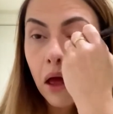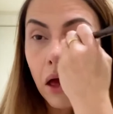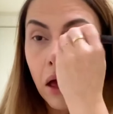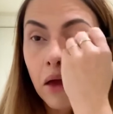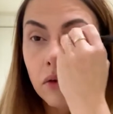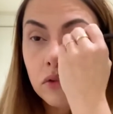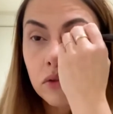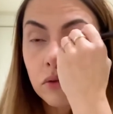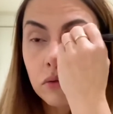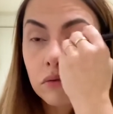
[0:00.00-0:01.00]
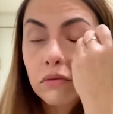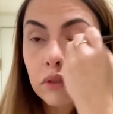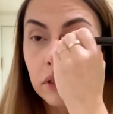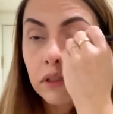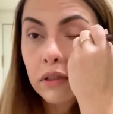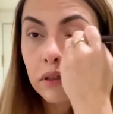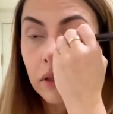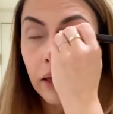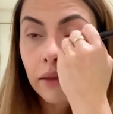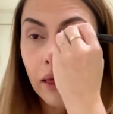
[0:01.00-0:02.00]
I also really
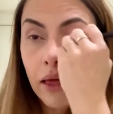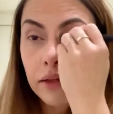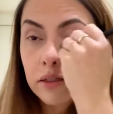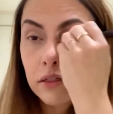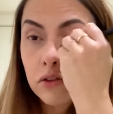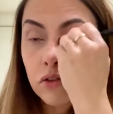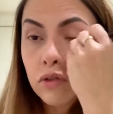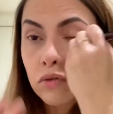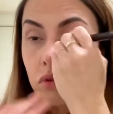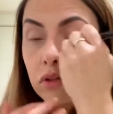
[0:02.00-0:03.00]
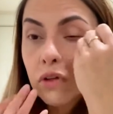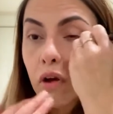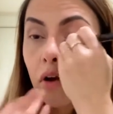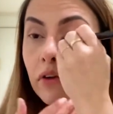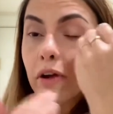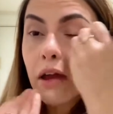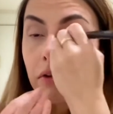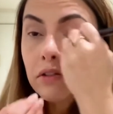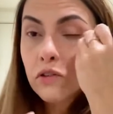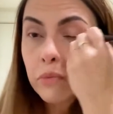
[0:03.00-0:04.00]
like that to use in the other
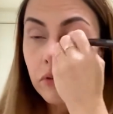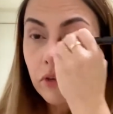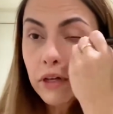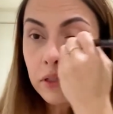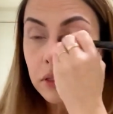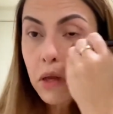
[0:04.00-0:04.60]
areas of my face.